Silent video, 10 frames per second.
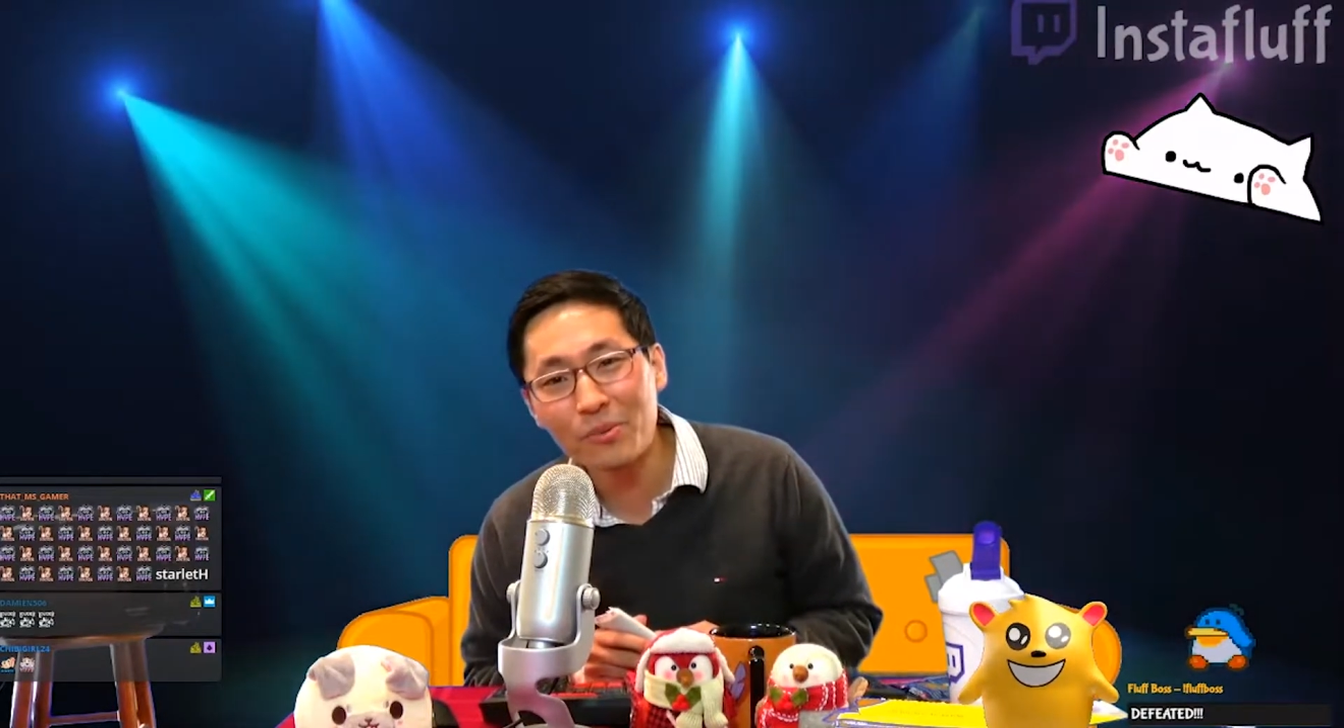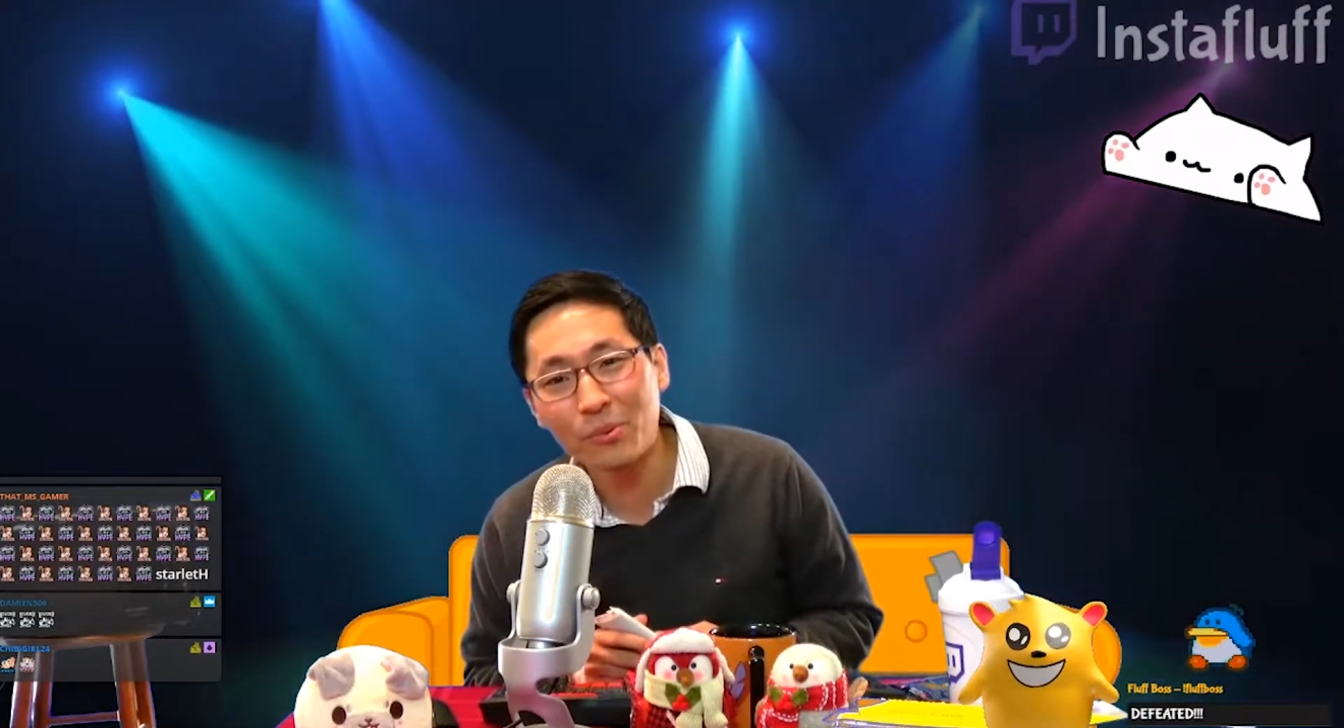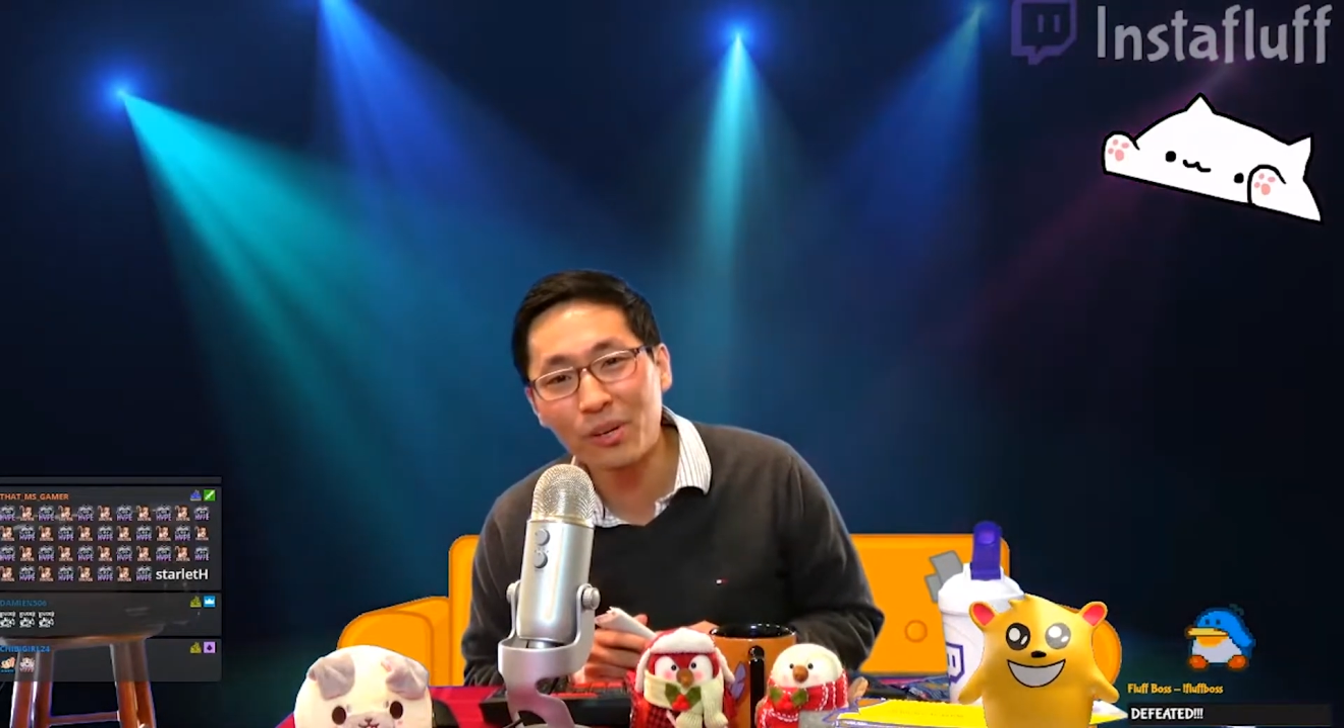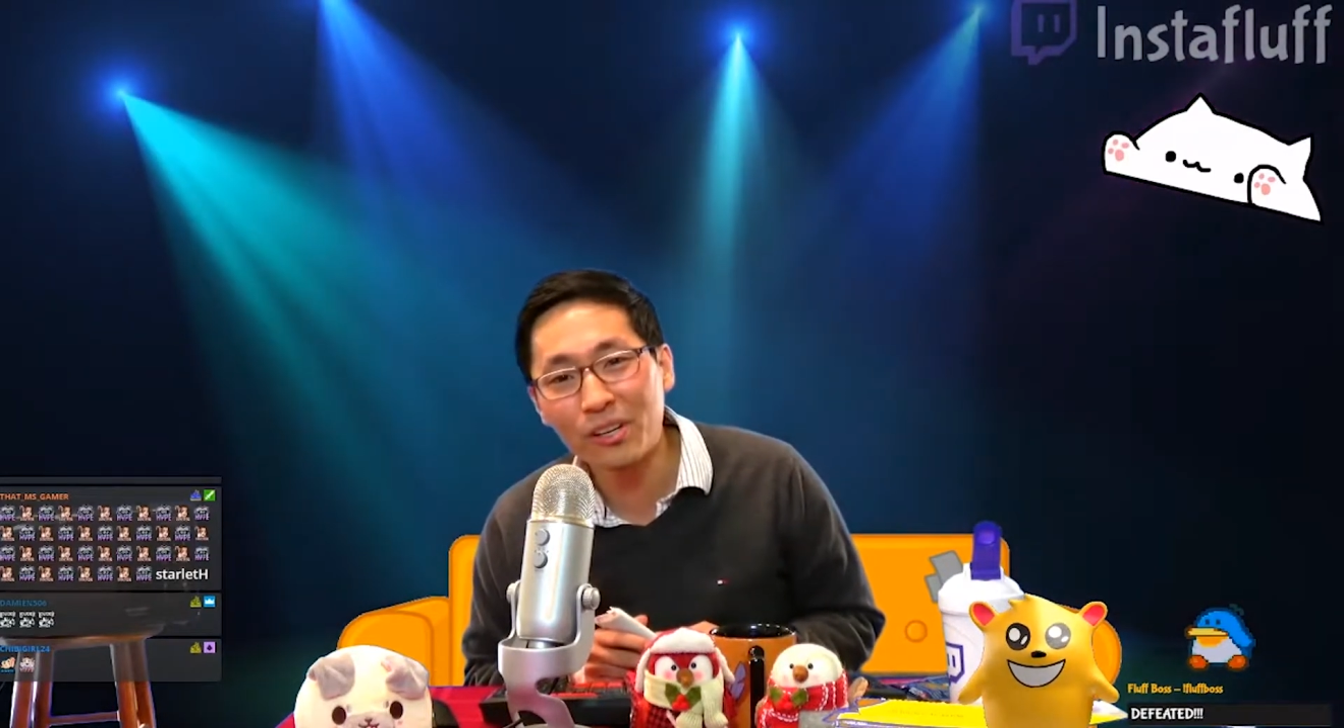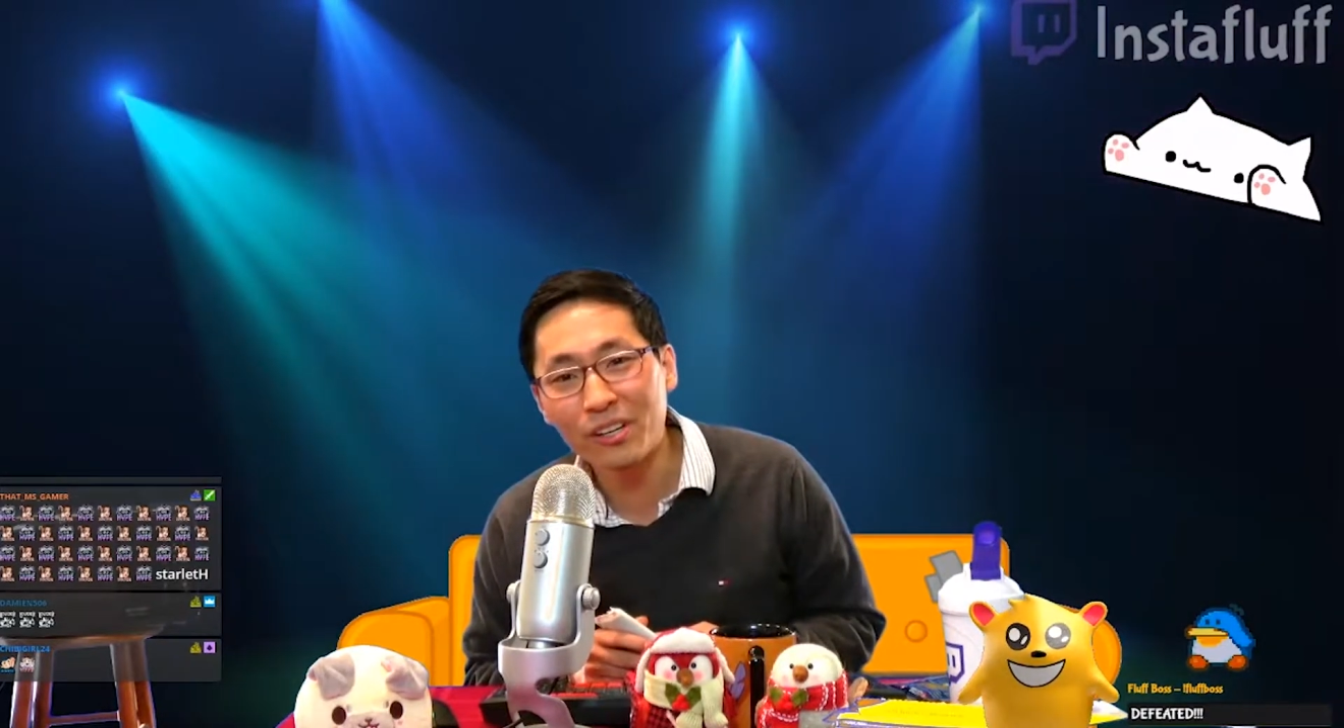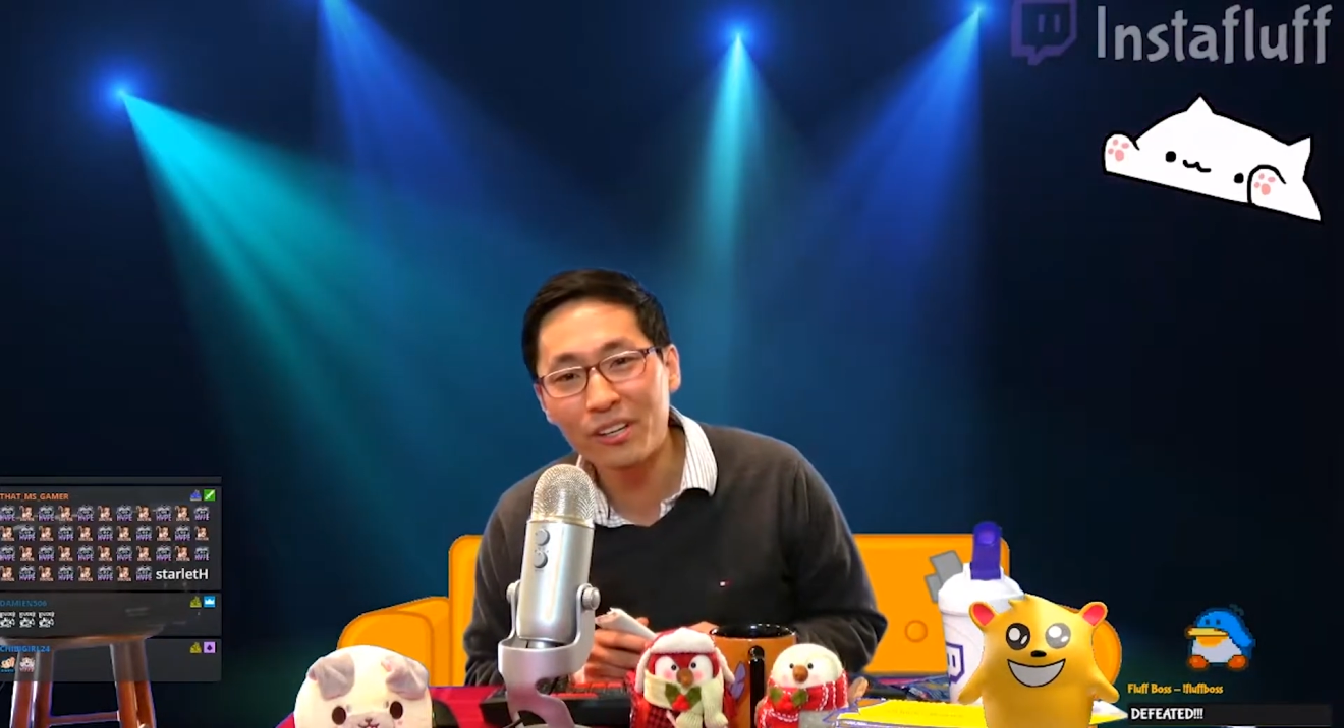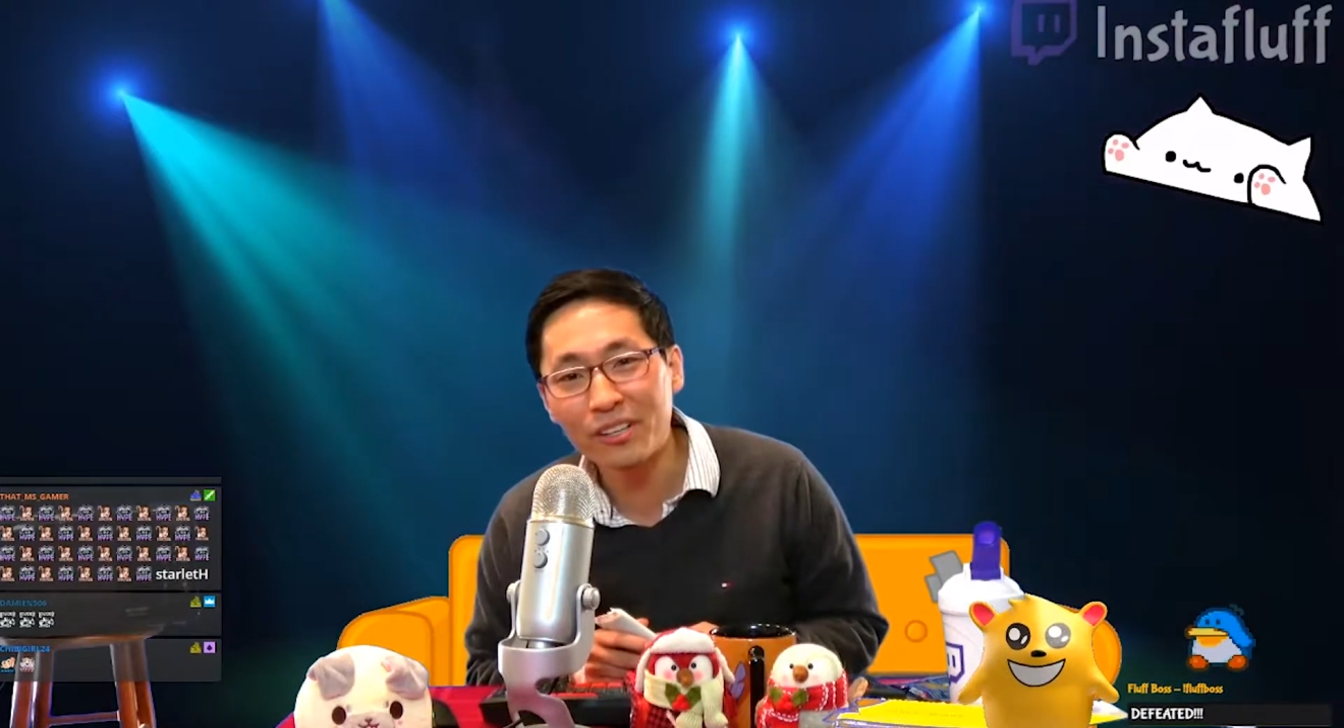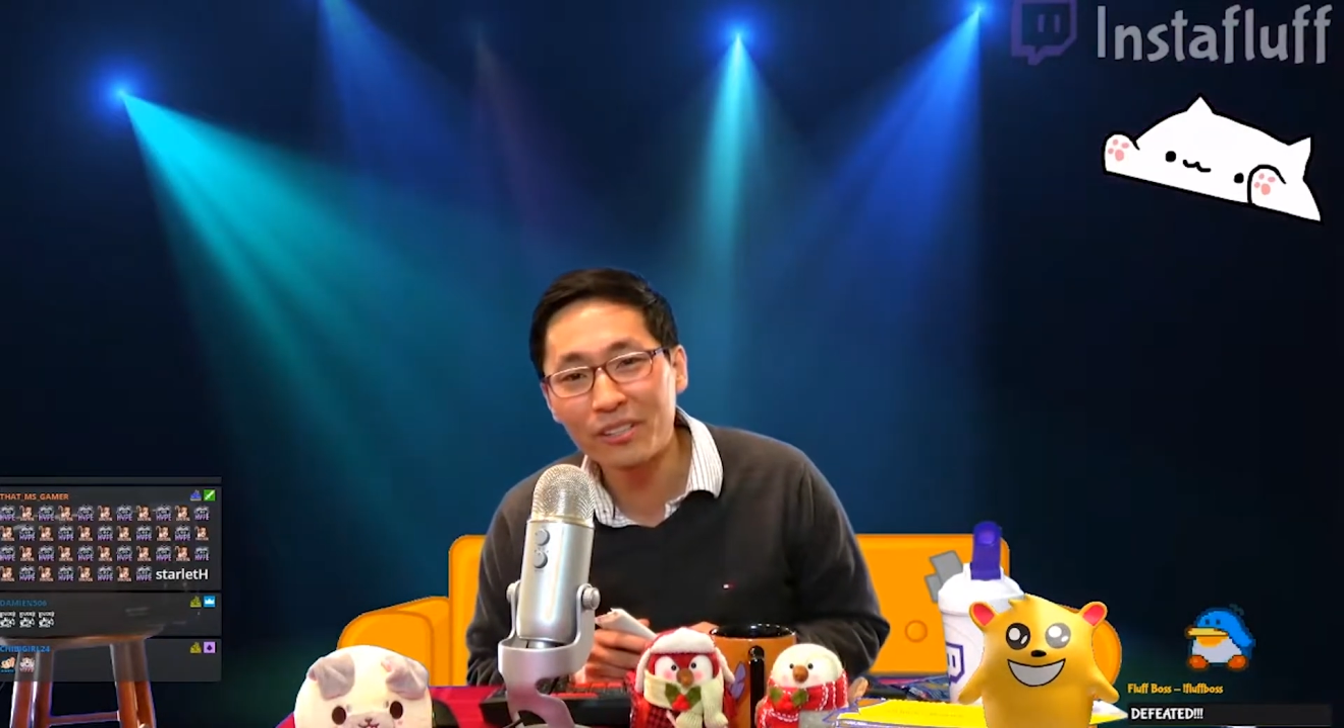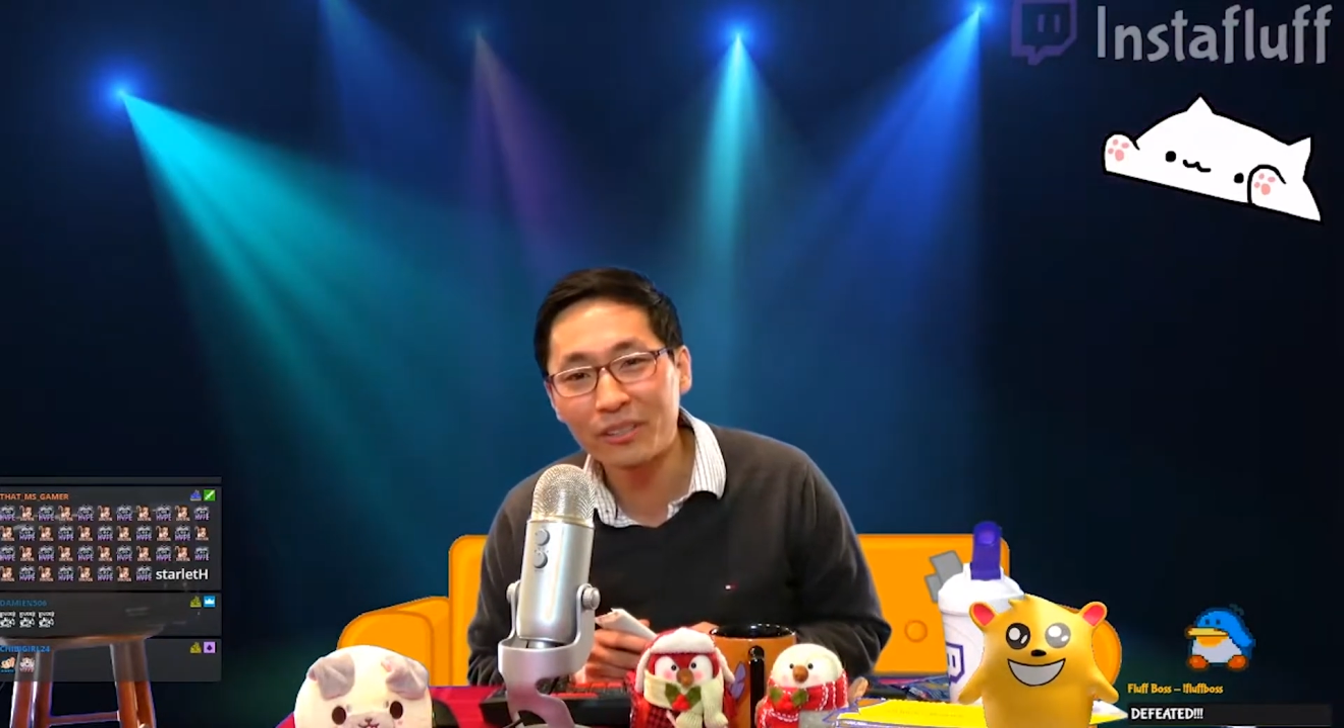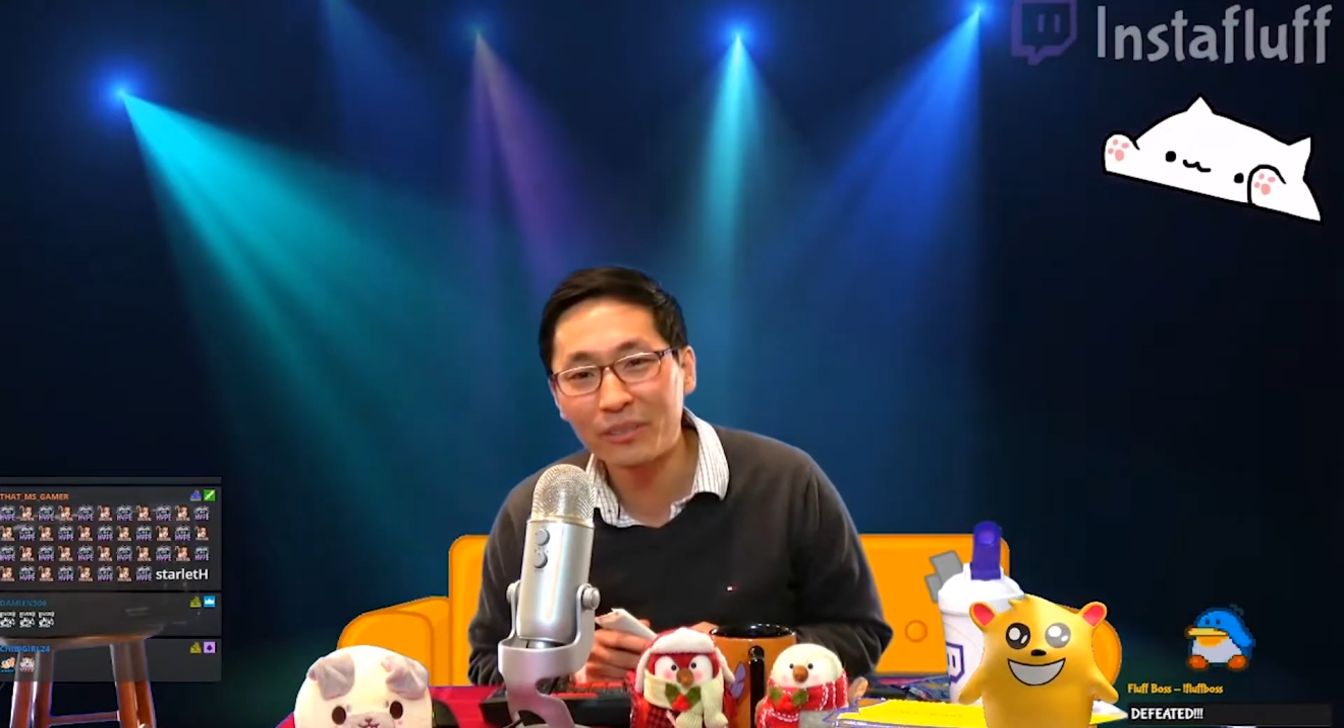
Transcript: world